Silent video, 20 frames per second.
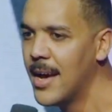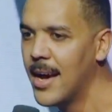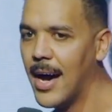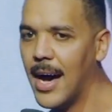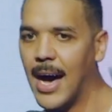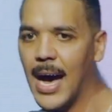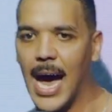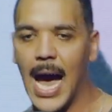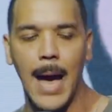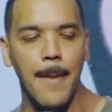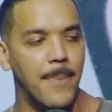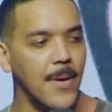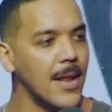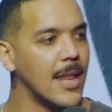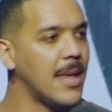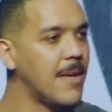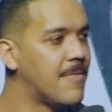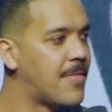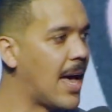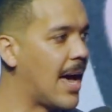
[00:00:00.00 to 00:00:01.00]
I
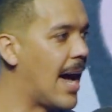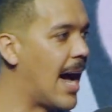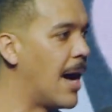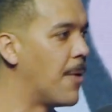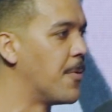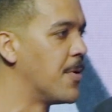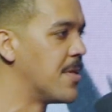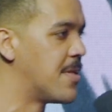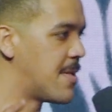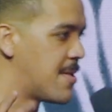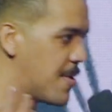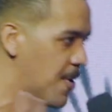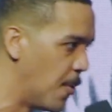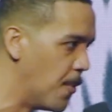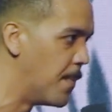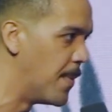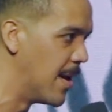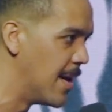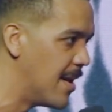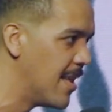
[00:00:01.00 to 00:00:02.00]
believed that I was
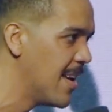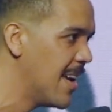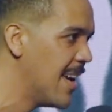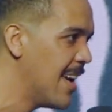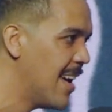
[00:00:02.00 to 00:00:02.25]
stupid.